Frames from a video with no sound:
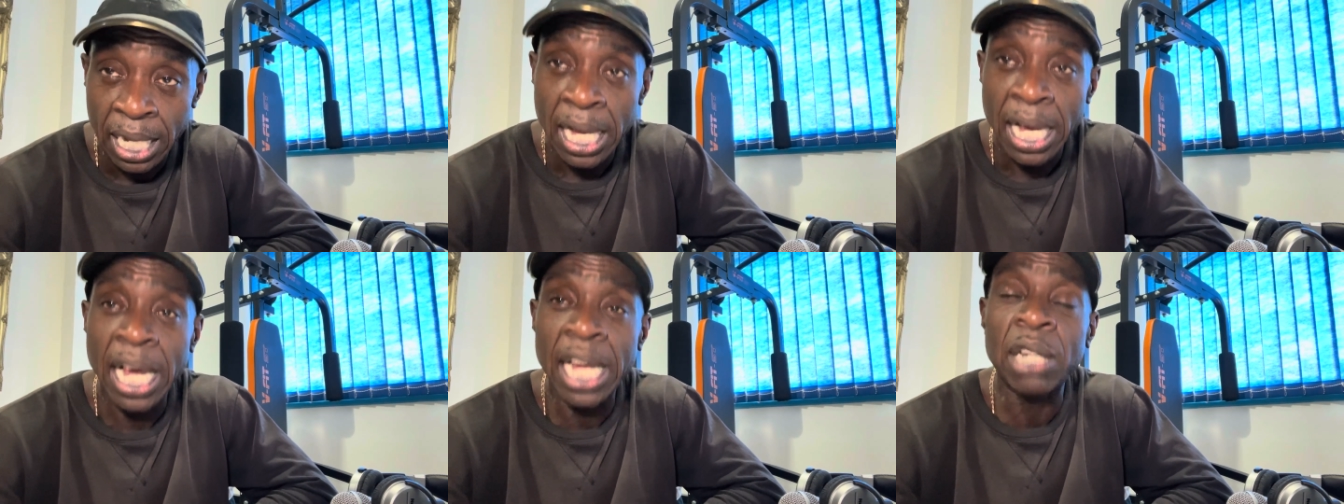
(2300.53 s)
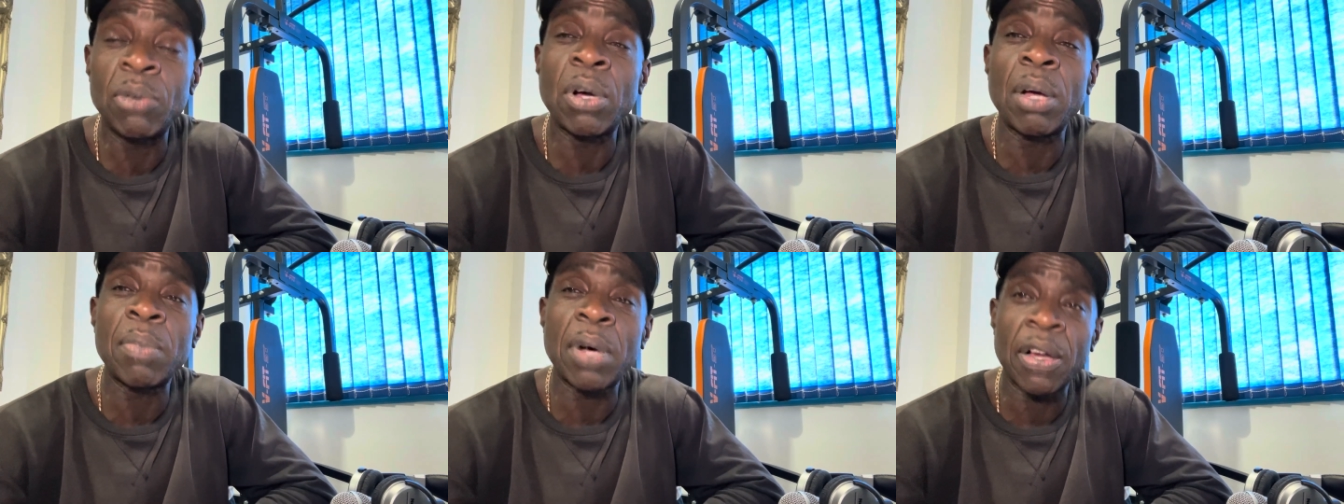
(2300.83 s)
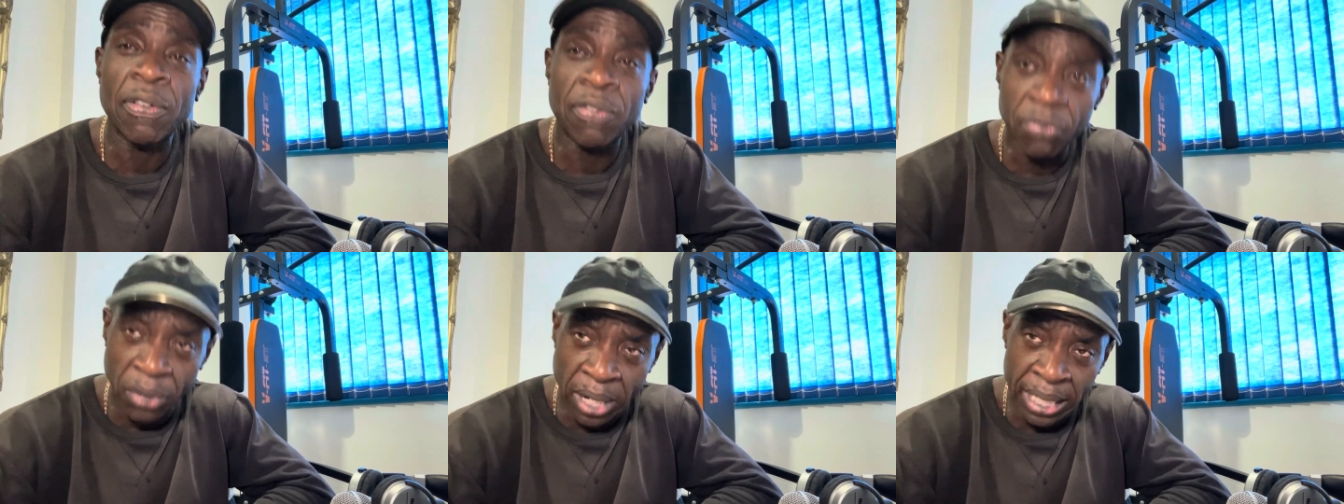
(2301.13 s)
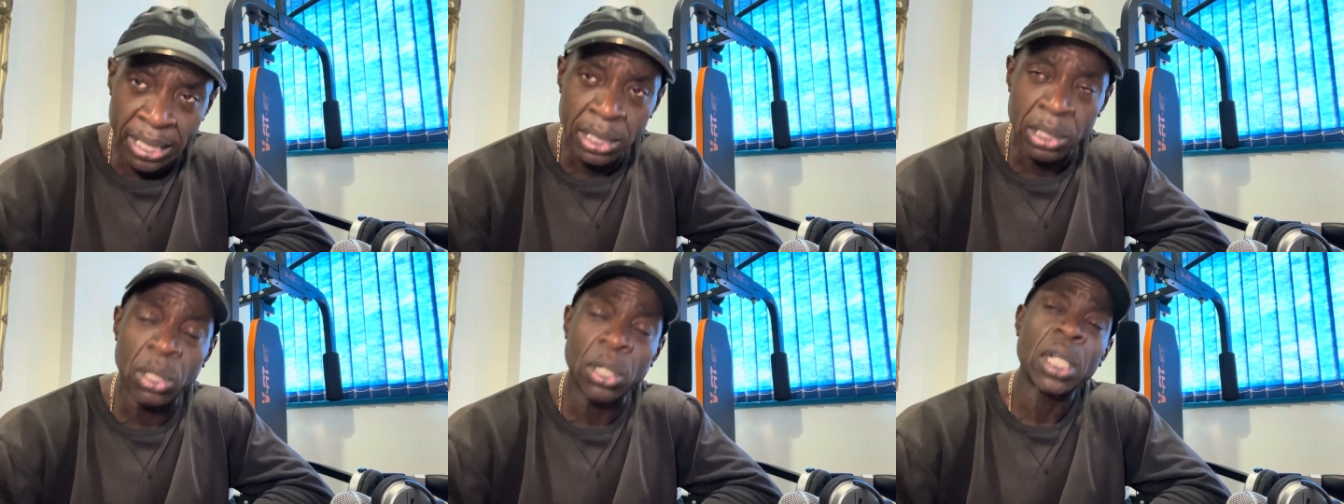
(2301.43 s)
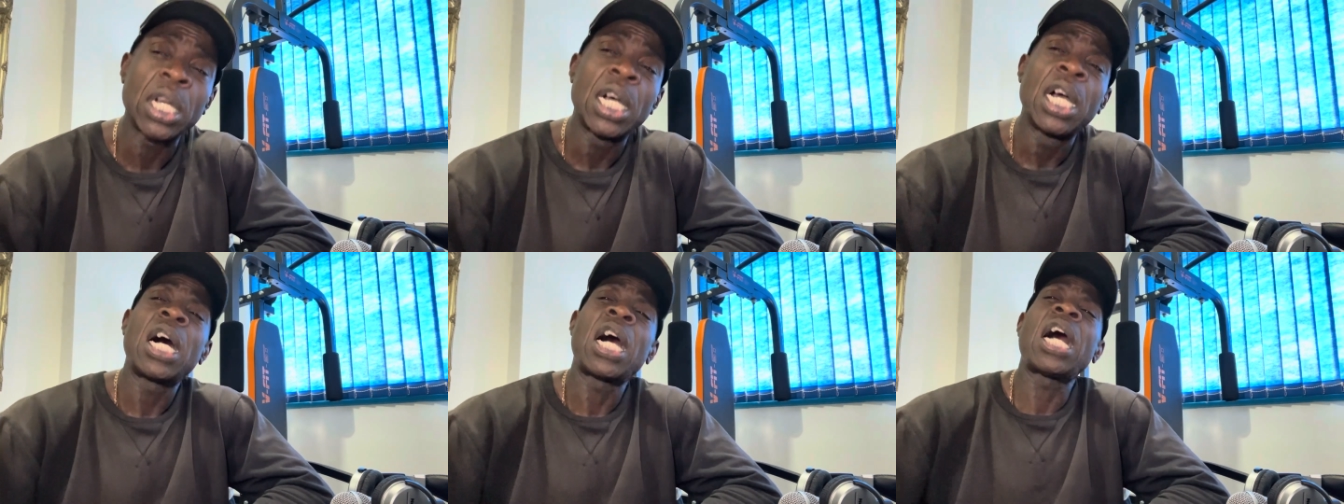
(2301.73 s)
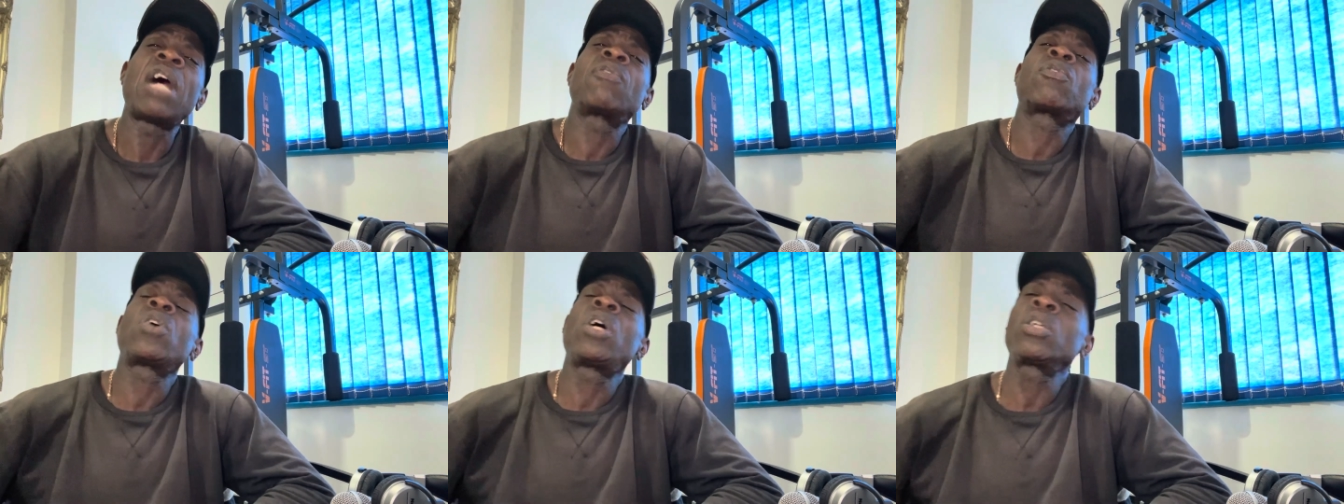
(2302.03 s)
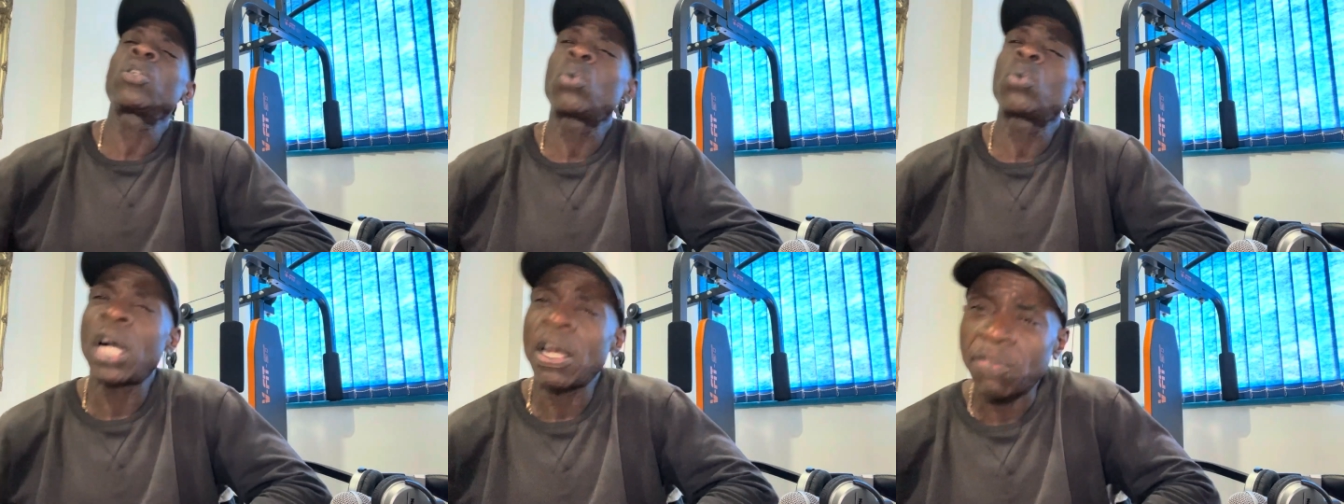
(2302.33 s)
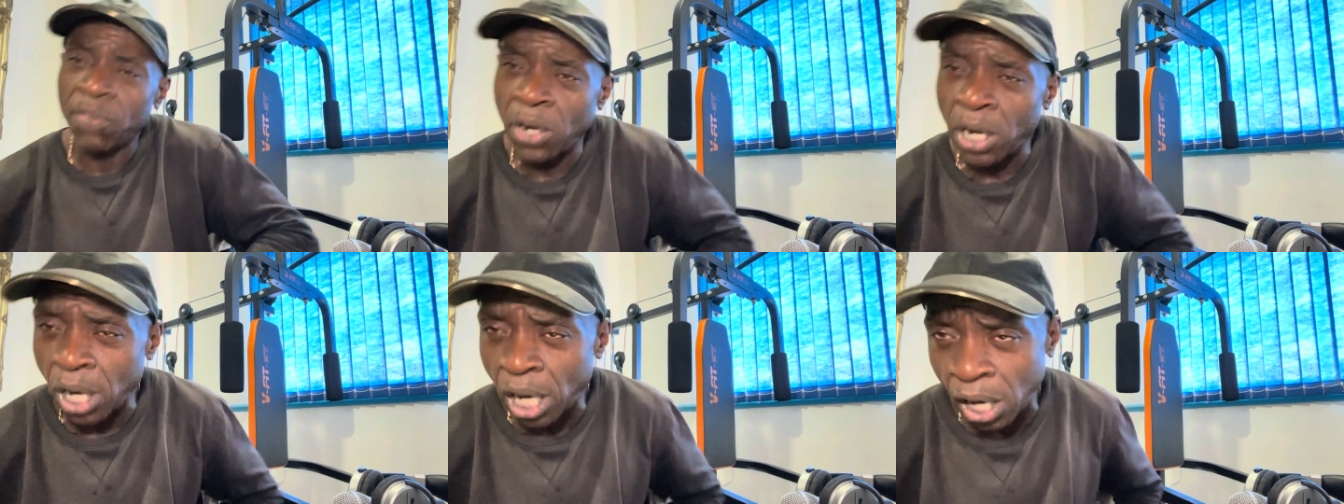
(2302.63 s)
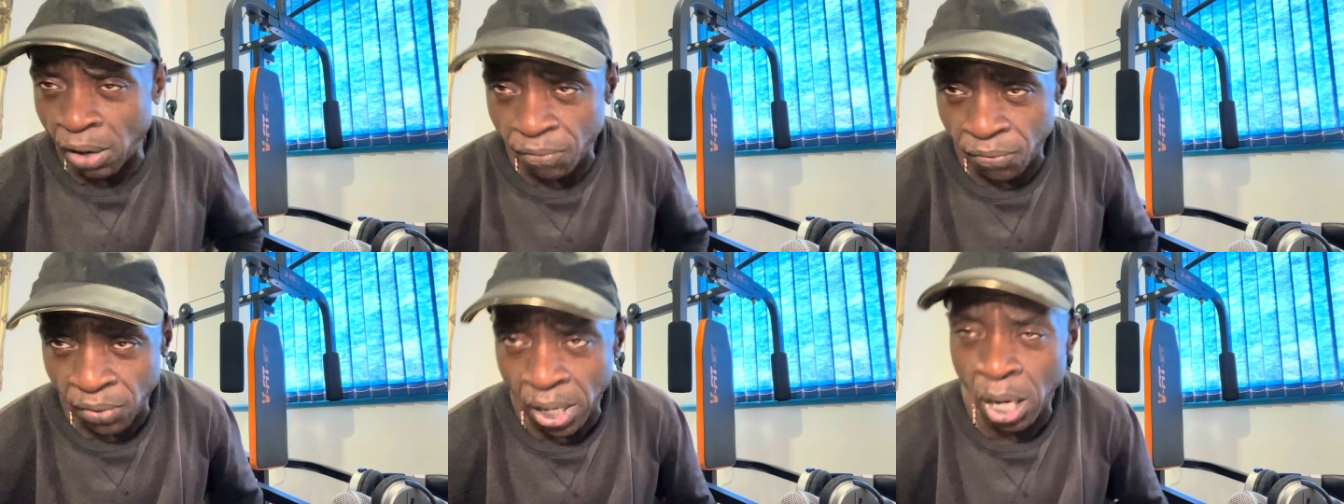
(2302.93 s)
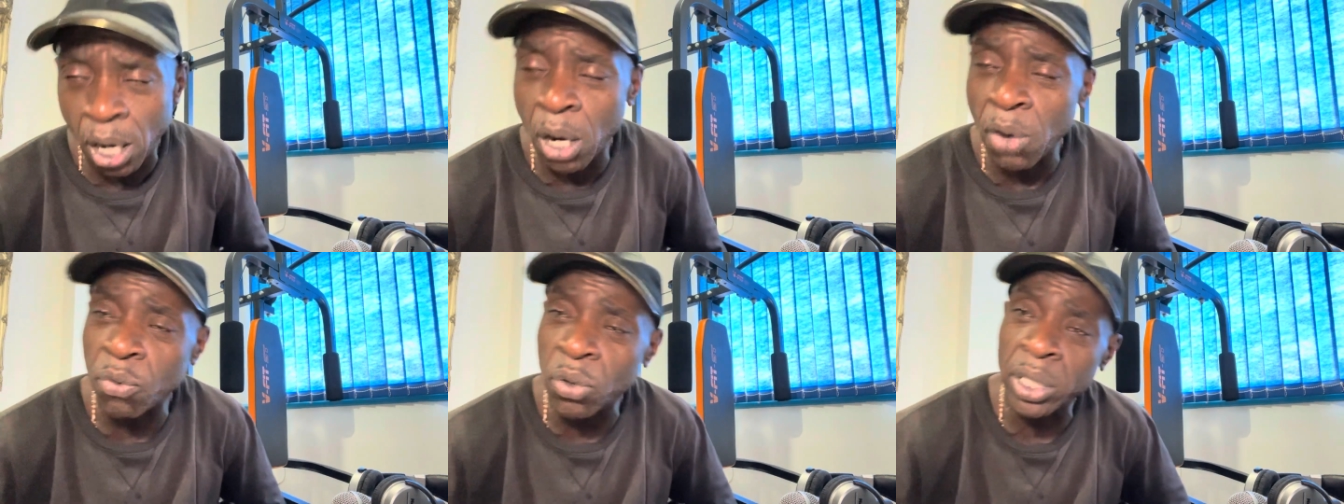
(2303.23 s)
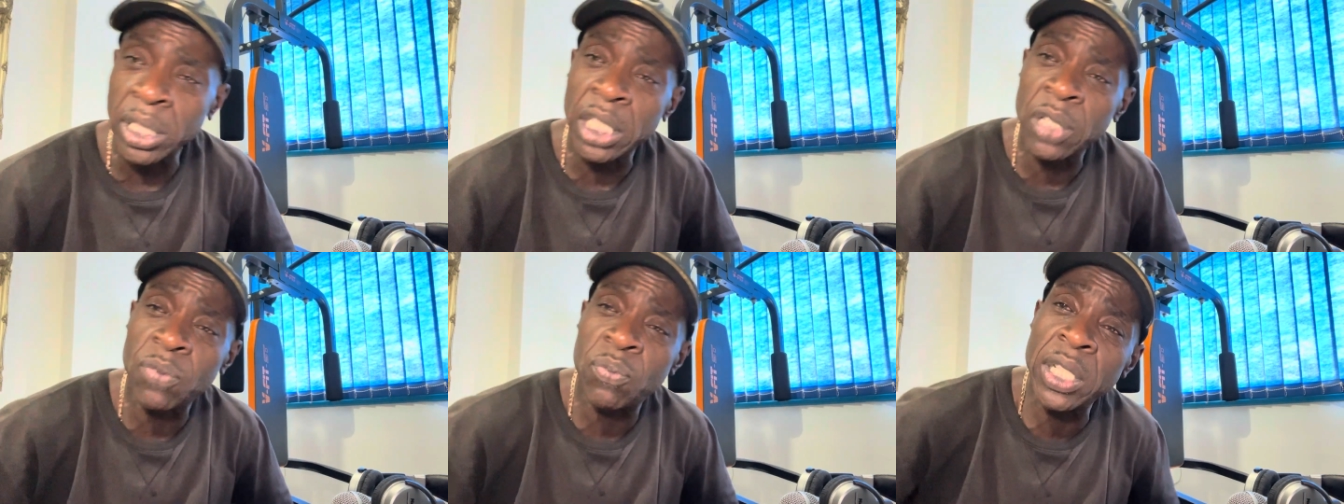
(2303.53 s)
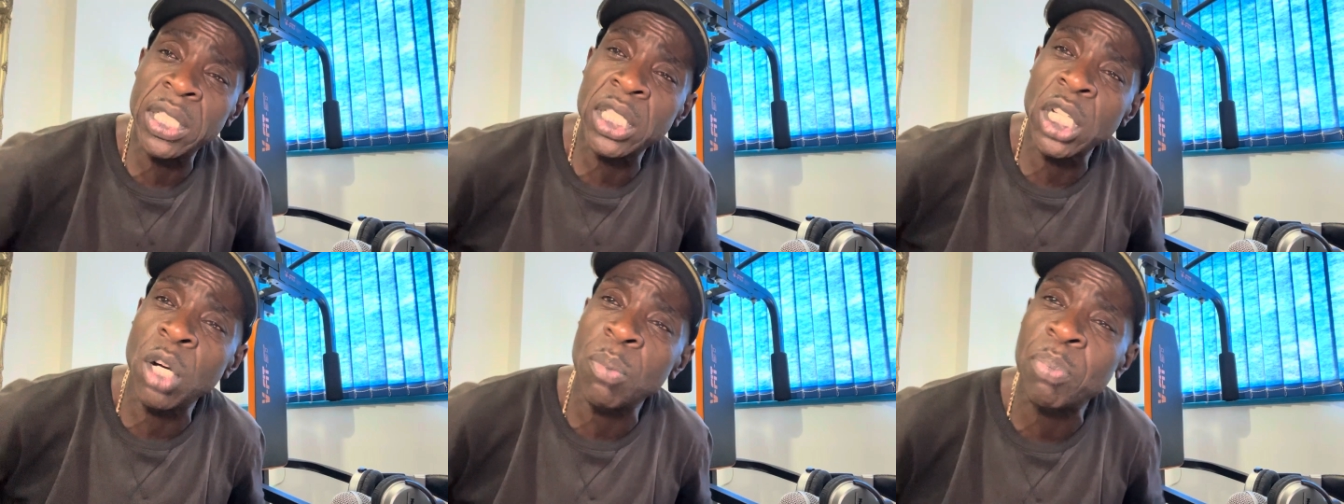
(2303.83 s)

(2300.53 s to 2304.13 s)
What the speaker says: Anyway, my friends, look, I've gone quite far over on this video,